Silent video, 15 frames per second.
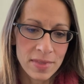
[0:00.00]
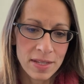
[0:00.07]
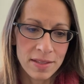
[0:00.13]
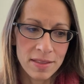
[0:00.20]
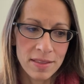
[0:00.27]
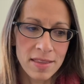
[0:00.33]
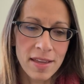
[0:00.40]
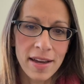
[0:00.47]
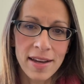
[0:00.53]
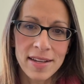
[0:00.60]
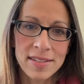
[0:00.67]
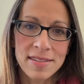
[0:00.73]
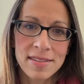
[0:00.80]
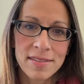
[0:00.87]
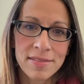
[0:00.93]

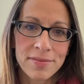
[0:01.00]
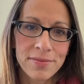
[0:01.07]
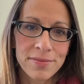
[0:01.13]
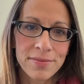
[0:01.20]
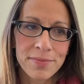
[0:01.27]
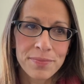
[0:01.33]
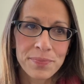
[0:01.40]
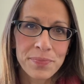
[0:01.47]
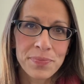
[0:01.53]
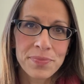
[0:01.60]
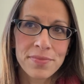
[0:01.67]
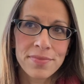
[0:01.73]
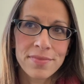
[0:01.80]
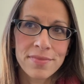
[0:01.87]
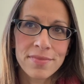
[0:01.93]
that
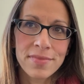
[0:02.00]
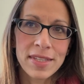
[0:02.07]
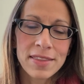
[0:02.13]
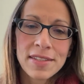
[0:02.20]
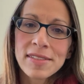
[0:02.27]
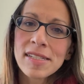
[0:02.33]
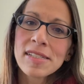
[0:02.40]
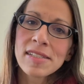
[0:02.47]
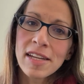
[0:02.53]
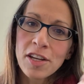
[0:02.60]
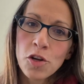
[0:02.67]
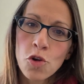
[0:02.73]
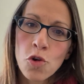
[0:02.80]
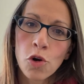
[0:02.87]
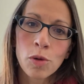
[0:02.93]
this is a
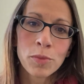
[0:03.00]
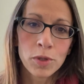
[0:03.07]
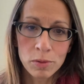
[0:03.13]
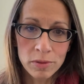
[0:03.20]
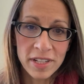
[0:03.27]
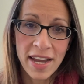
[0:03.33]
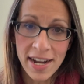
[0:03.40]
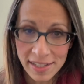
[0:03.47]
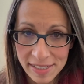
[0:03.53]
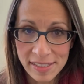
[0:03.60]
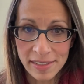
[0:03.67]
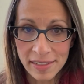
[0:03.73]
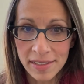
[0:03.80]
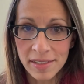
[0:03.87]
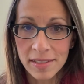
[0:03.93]
normal
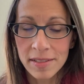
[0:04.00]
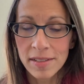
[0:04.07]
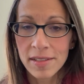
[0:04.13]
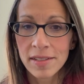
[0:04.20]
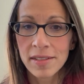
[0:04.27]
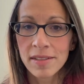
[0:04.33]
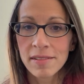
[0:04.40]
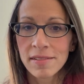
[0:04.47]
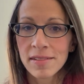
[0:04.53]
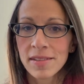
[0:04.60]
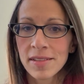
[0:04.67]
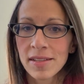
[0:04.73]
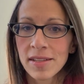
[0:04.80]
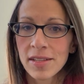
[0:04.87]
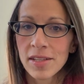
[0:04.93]
reaction
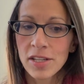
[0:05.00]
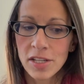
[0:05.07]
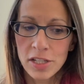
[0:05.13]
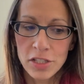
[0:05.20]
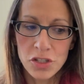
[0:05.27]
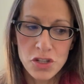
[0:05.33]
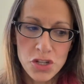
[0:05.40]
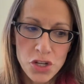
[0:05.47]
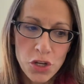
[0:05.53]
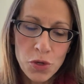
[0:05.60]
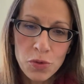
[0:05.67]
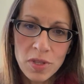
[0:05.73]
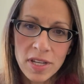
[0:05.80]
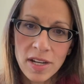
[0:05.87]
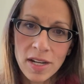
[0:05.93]
to
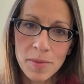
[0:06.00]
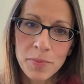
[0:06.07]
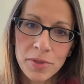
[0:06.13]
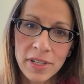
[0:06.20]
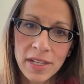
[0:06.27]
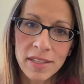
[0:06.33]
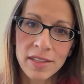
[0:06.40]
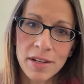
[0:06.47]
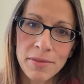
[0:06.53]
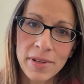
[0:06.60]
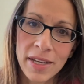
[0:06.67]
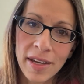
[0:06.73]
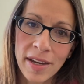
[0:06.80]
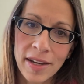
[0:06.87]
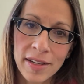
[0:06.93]
the upbringing that we
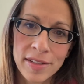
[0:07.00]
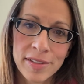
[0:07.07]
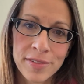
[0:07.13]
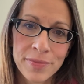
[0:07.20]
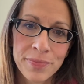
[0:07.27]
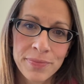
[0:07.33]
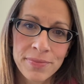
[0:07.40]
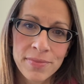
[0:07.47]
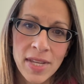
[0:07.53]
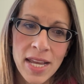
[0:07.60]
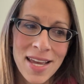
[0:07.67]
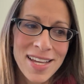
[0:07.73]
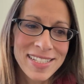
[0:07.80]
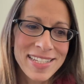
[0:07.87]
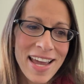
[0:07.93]
had.
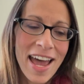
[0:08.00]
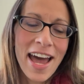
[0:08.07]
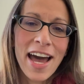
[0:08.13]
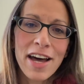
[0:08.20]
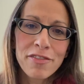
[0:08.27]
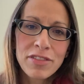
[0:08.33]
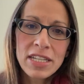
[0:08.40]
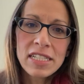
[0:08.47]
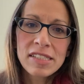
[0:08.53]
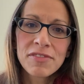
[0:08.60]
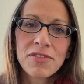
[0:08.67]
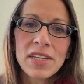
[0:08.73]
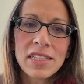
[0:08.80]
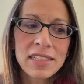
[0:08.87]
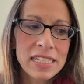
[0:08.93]
To have these
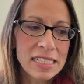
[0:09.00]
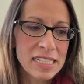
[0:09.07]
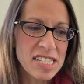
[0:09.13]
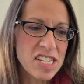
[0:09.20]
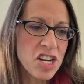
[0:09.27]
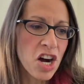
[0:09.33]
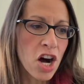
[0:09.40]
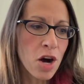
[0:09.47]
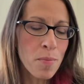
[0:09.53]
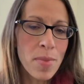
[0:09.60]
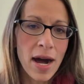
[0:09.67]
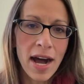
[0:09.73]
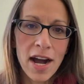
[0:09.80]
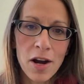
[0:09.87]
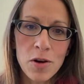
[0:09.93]
feelings come
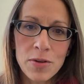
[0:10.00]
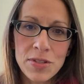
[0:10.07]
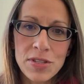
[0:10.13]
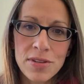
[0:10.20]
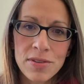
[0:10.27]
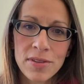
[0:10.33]
out